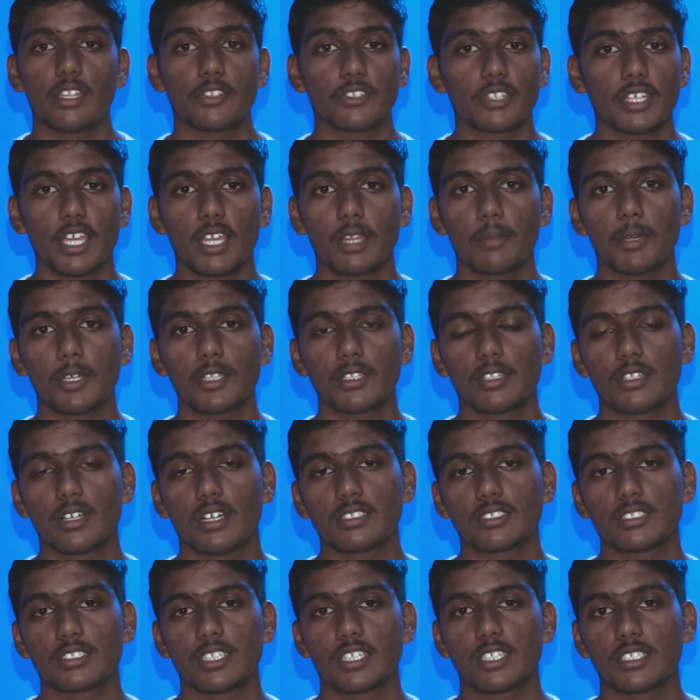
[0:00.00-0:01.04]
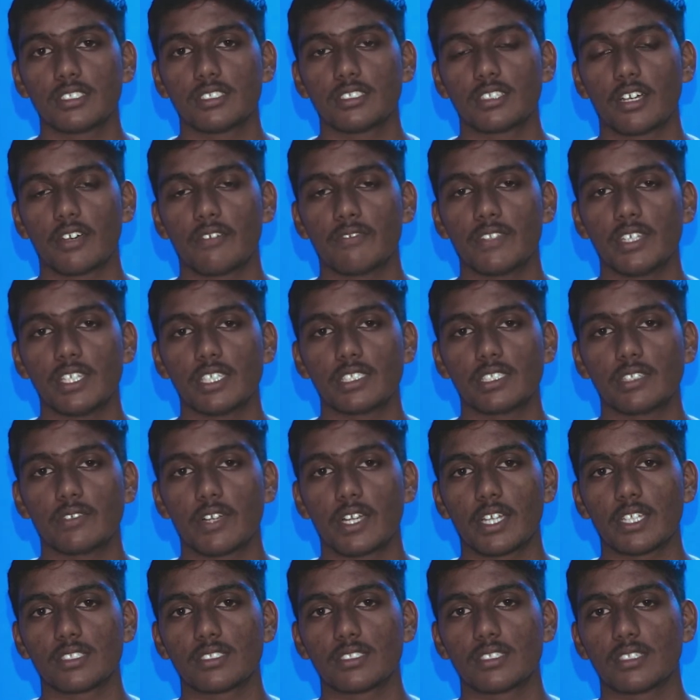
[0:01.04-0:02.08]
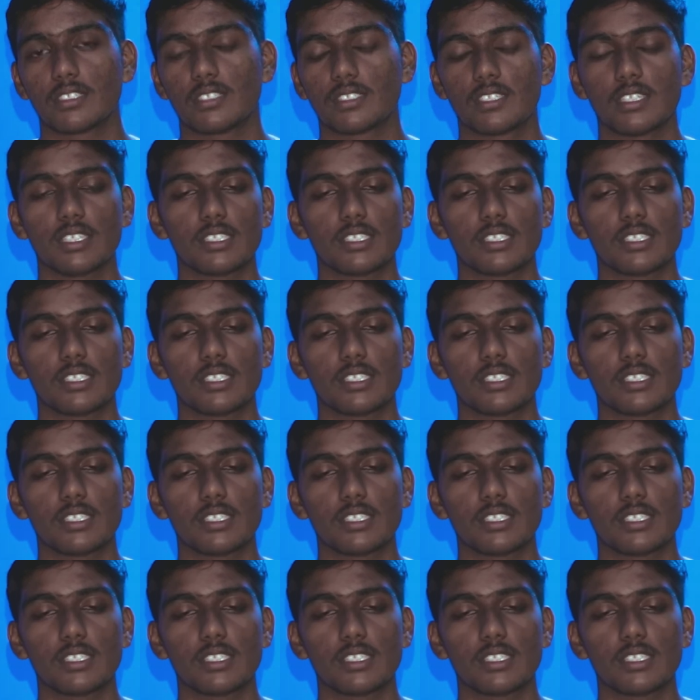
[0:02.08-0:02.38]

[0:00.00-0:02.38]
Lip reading: Now talking about the launch dates of these devices,